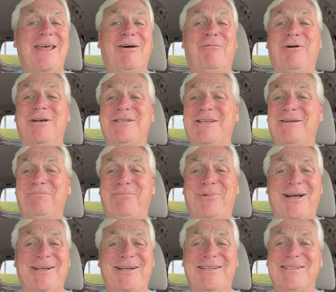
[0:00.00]
that wasn't
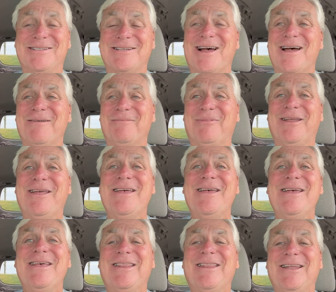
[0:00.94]
by design, but
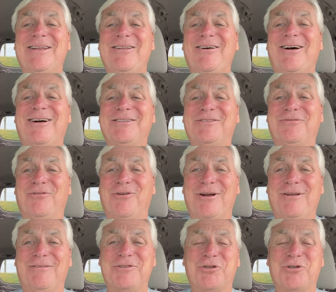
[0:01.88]
the dog's
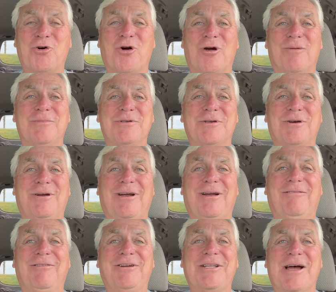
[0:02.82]
afraid of storms. So
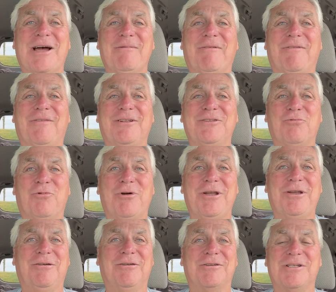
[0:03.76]
every time if it's
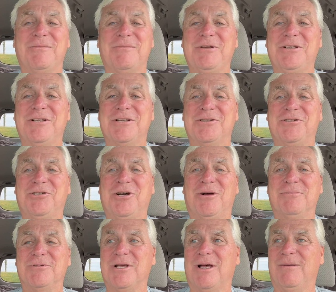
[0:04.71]
windy or something, he just
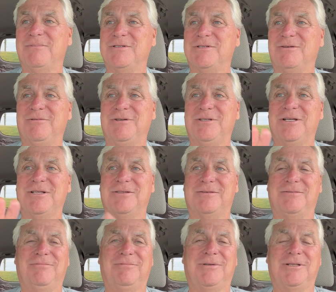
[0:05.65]
jumps up. So we
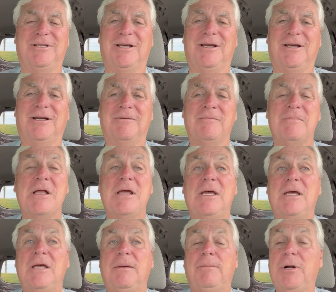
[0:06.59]
just, what the heck?
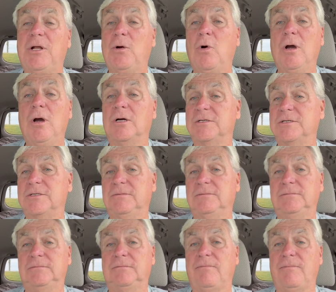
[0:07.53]
But it works.
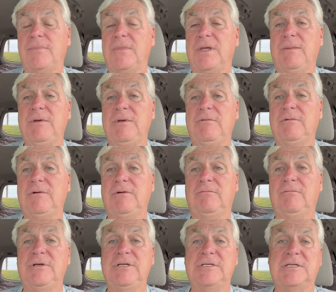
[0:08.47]
I mean, we,
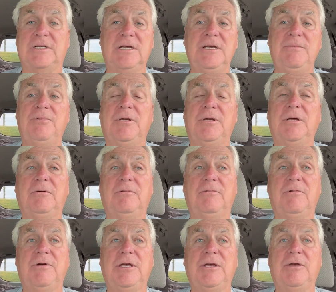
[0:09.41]
we sleep,
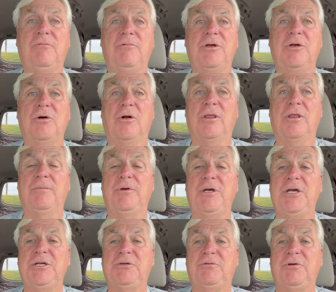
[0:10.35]
we, we go to the
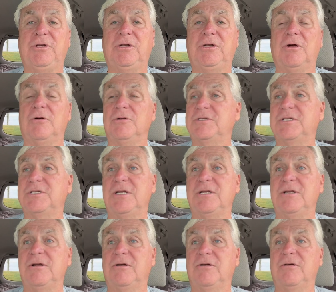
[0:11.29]
beach. We don't sit
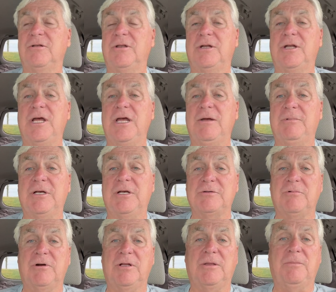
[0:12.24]
in here during the day
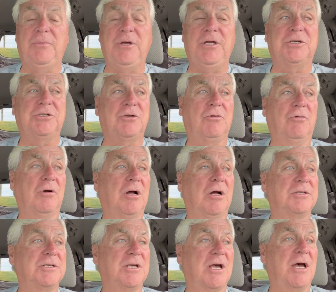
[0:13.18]
because we're at the beach. So we're
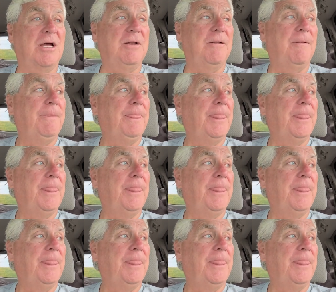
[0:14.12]
outside